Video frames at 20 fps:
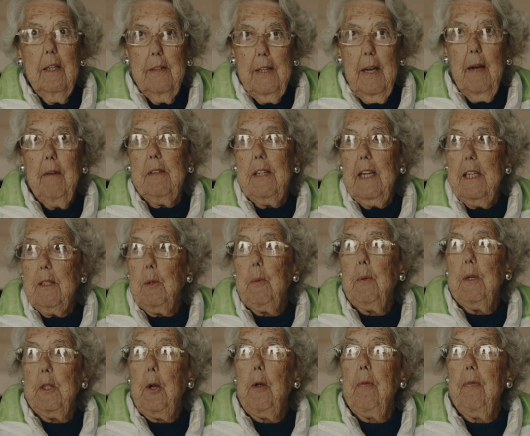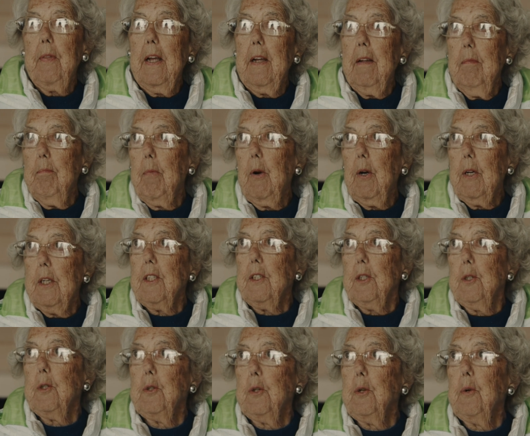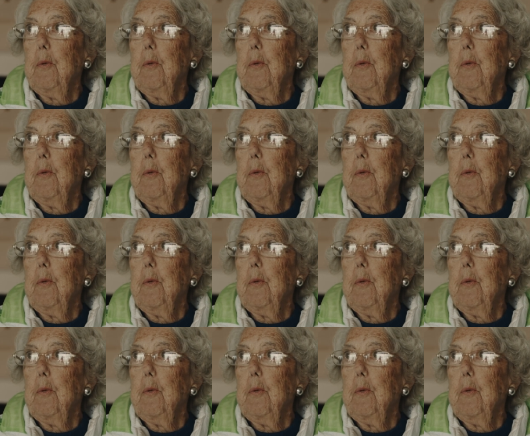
That's what they brought it to you.